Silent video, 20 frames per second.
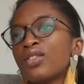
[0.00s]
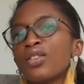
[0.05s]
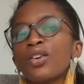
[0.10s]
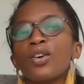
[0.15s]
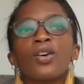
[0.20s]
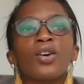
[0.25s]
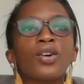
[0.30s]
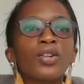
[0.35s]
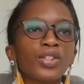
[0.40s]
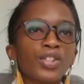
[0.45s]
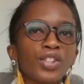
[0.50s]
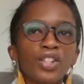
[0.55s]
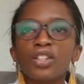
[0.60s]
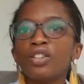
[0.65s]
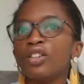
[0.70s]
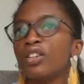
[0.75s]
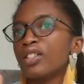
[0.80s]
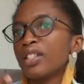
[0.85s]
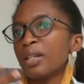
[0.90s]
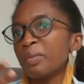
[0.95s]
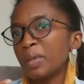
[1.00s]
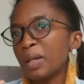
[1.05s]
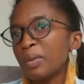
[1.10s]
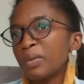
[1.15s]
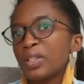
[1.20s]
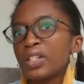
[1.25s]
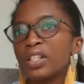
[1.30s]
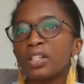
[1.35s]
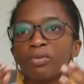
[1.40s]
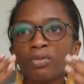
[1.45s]
So she, you know,
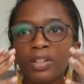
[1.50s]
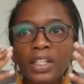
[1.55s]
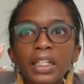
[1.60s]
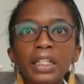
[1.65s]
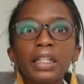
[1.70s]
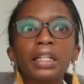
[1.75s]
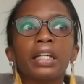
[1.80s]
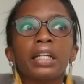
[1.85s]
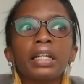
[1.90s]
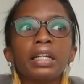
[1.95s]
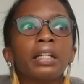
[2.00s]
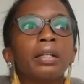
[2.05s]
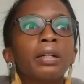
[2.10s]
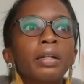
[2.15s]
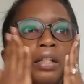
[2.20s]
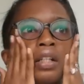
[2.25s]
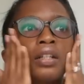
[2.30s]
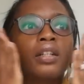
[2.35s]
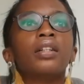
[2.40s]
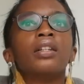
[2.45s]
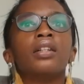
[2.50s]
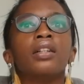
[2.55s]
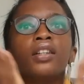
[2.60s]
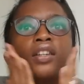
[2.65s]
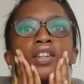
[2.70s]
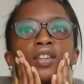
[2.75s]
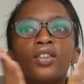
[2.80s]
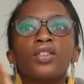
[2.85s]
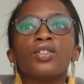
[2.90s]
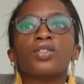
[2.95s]
sometimes she really,
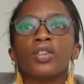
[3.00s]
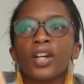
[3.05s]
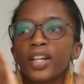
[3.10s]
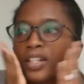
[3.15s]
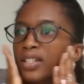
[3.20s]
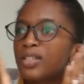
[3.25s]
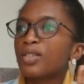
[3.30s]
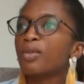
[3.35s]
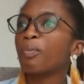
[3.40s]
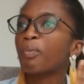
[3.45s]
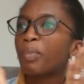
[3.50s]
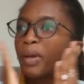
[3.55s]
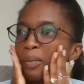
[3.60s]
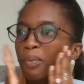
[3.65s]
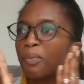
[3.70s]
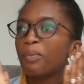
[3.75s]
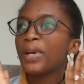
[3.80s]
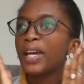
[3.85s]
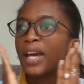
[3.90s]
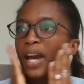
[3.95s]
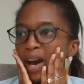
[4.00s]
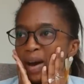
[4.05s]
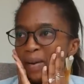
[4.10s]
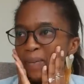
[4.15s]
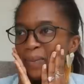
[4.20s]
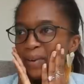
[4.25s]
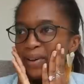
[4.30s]
you know, tries to pimp me up.